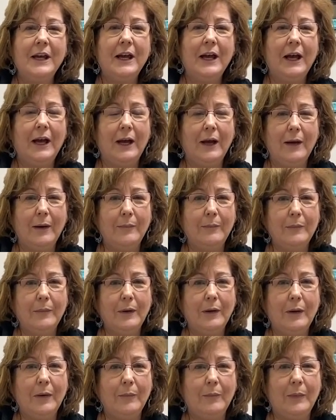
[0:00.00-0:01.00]

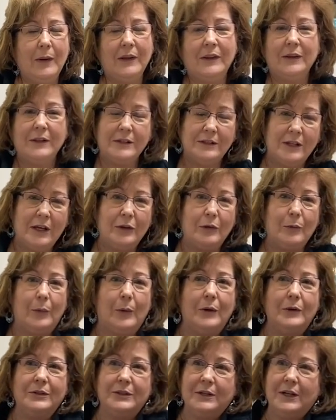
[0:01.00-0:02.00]
But this other
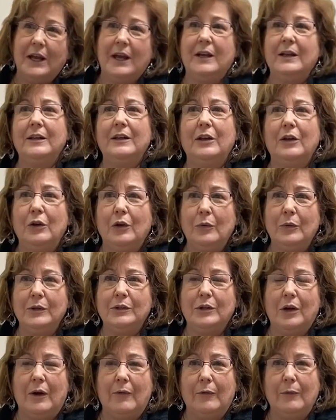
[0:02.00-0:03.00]
person is
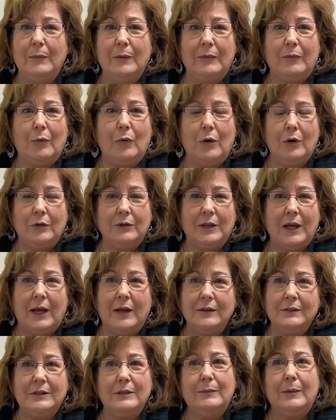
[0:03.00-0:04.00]
offering me
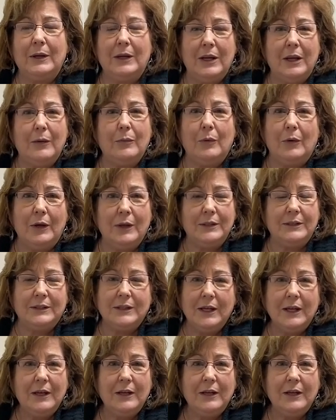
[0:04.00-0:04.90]
$400,000, but he wants,